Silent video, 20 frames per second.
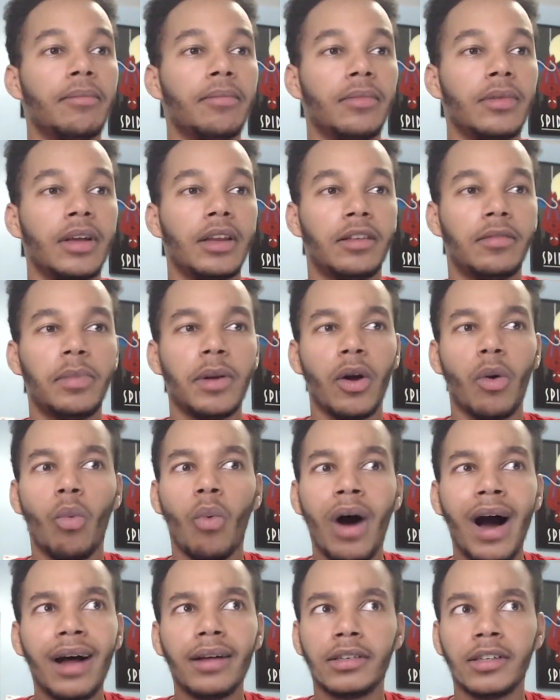It's been a
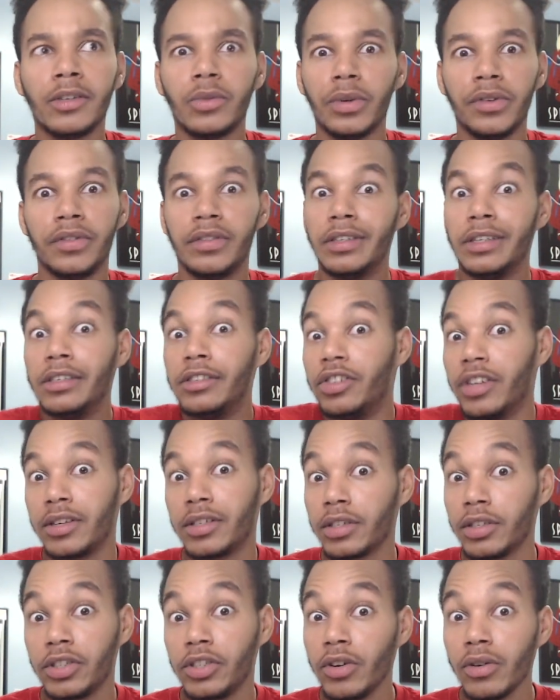while since we've seen
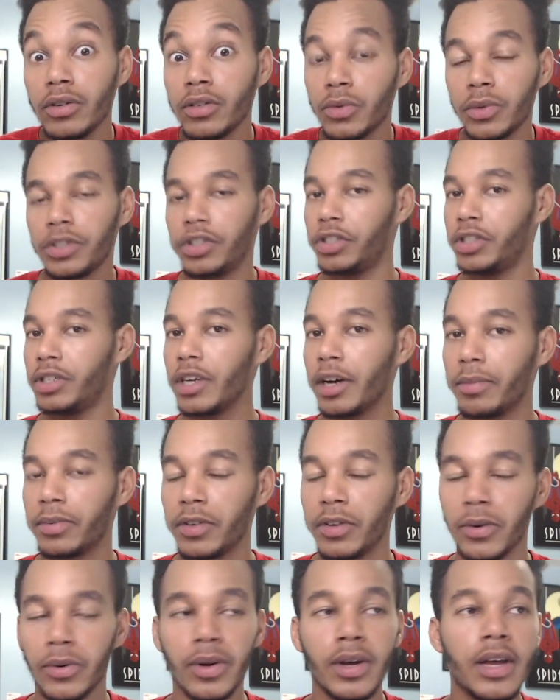Jessica Jones. What's she up
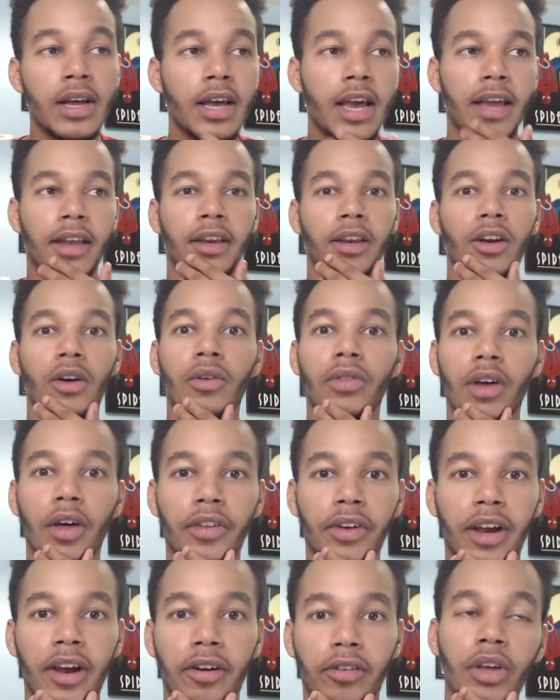to? And, you know, the
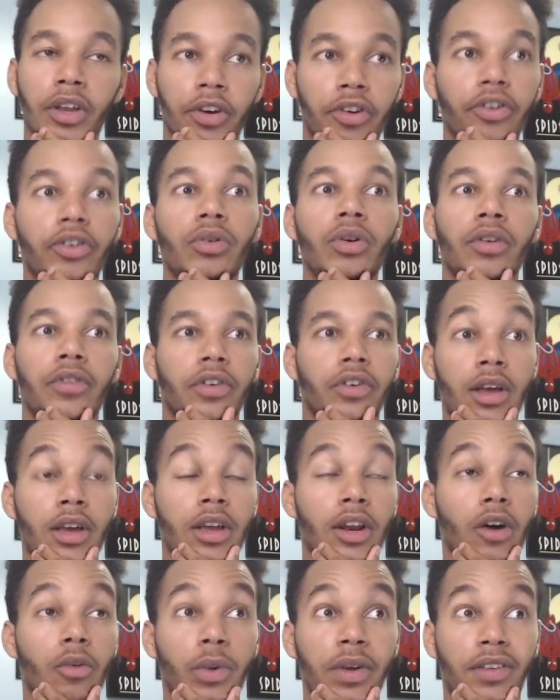other characters in her universe. You
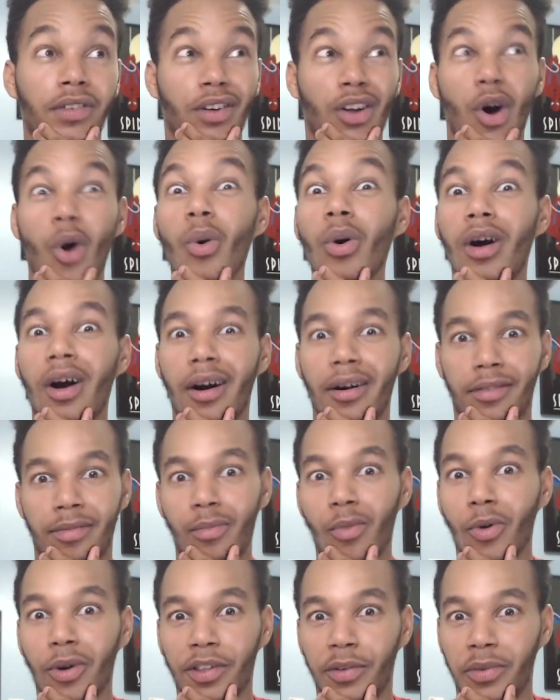know, we've seen Hogarth
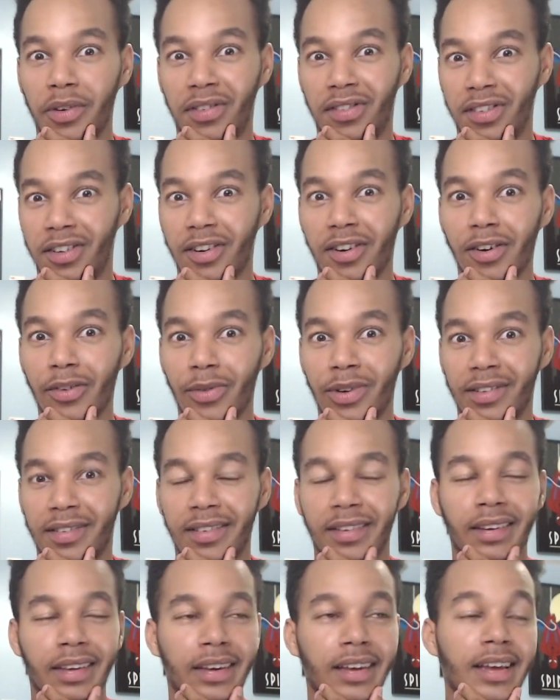more than we've seen her
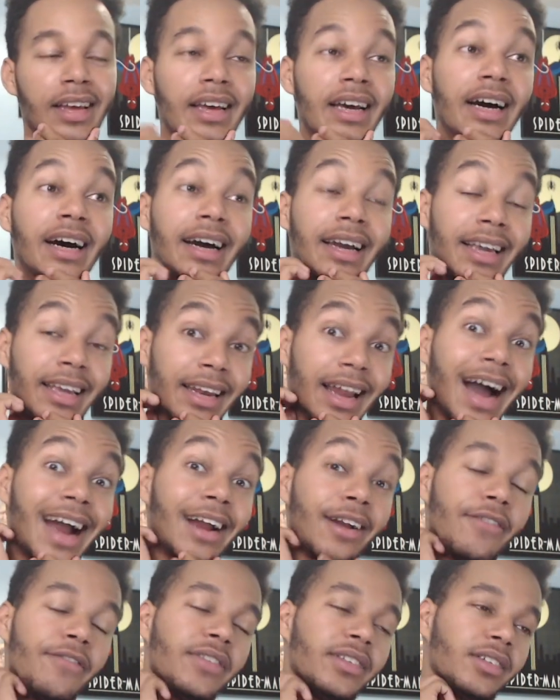recently in
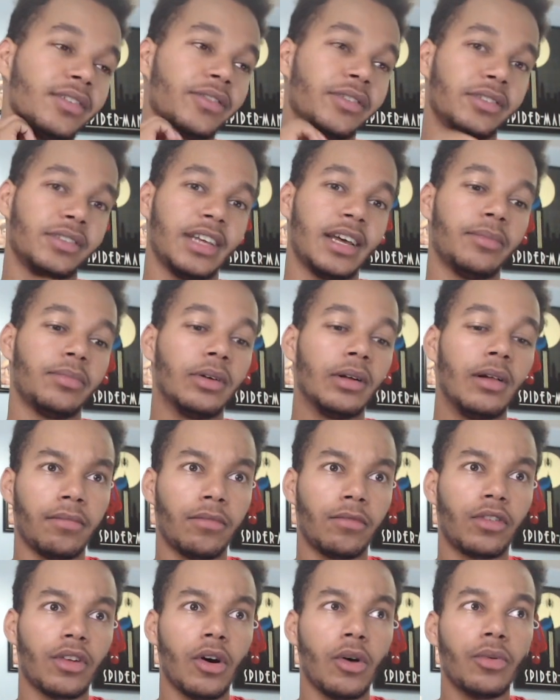Iron Fist, for example.
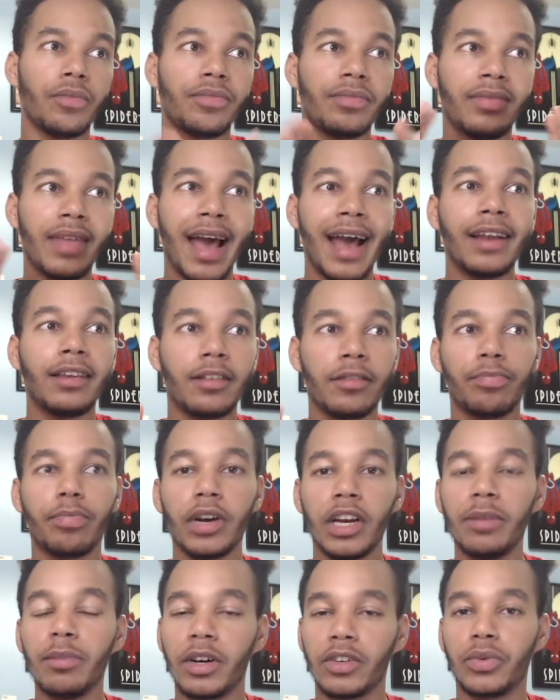So that's
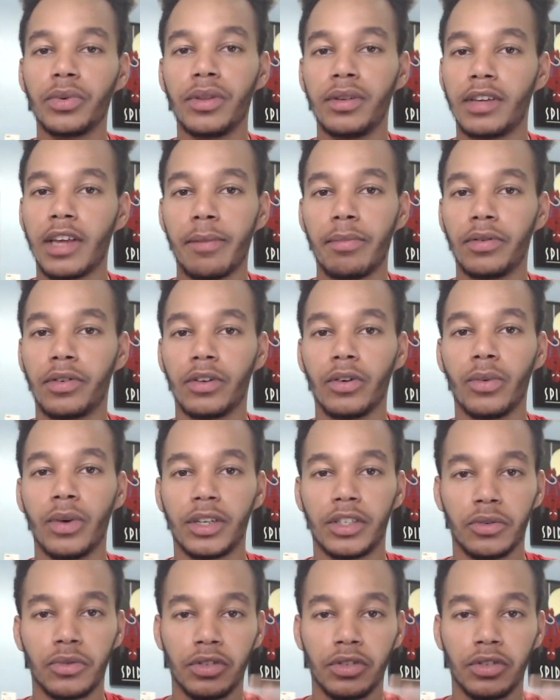pretty much what this episode was.